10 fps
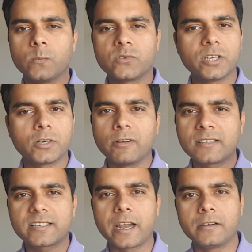say 12th
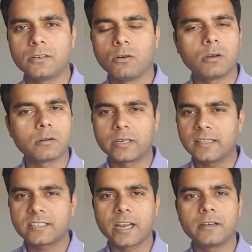standard or
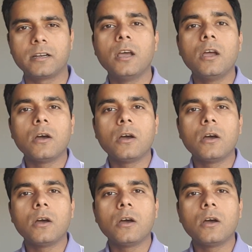10th standard,